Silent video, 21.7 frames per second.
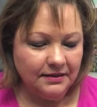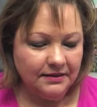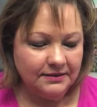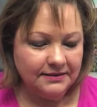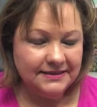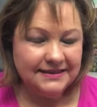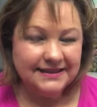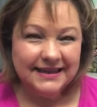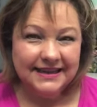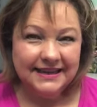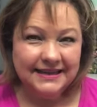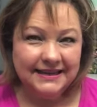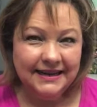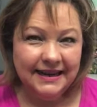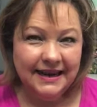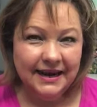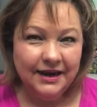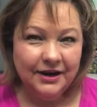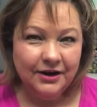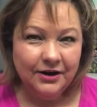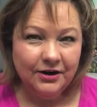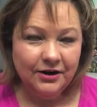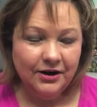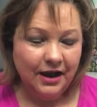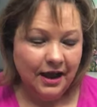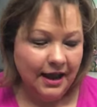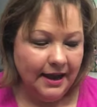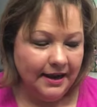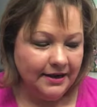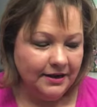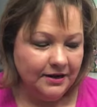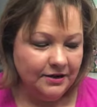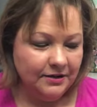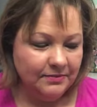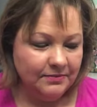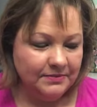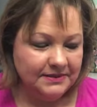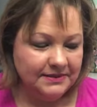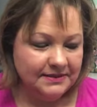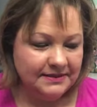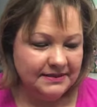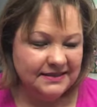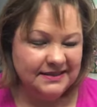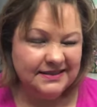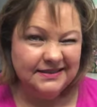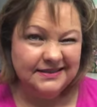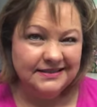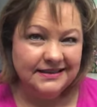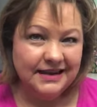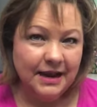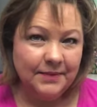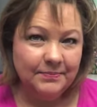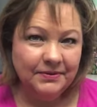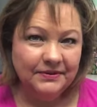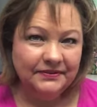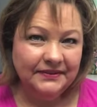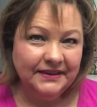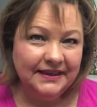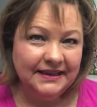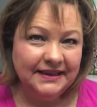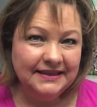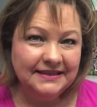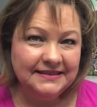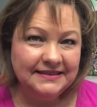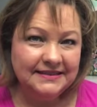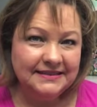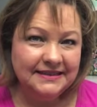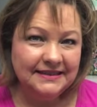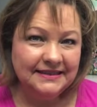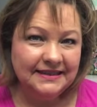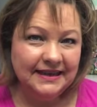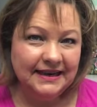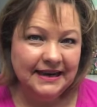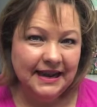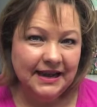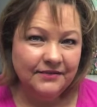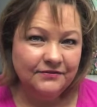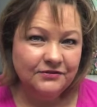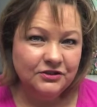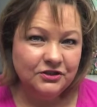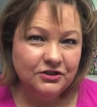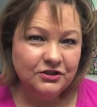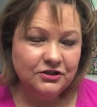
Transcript: skincare items type of things that I've